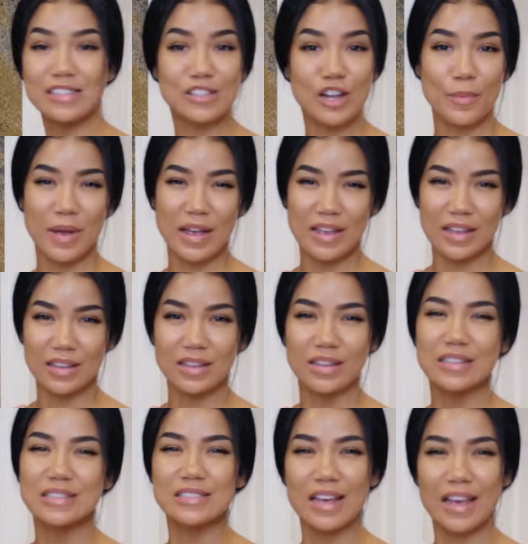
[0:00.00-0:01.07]
to start my
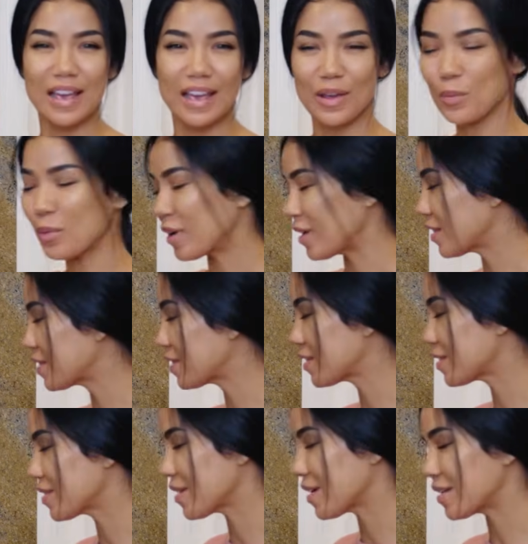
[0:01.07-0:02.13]
day with
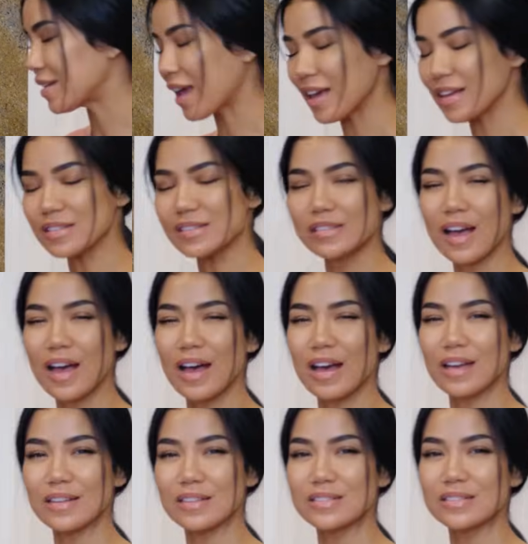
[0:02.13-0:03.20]
a nice
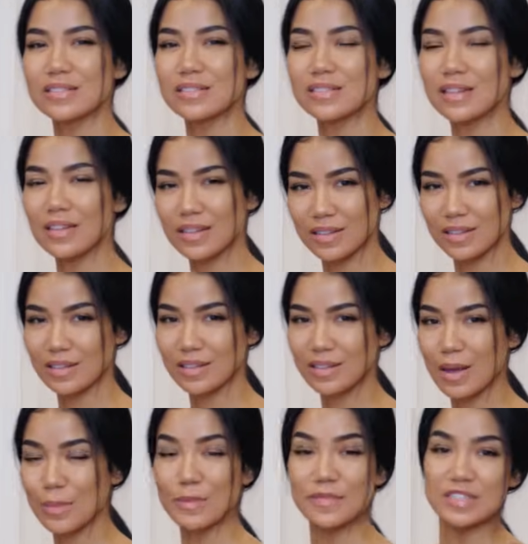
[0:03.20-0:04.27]
hot
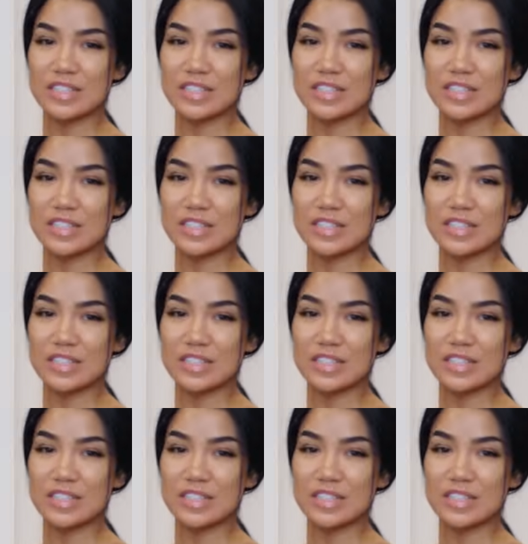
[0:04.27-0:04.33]
cup of